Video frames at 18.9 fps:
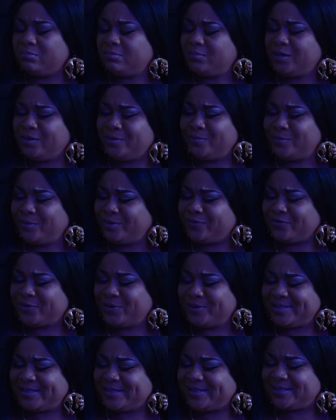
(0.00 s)
But of
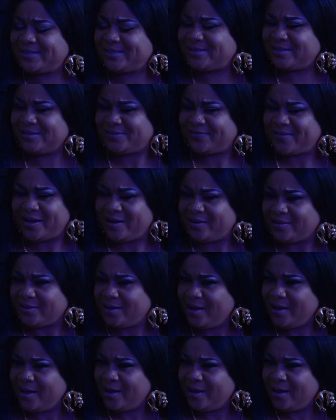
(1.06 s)
course, it's fine.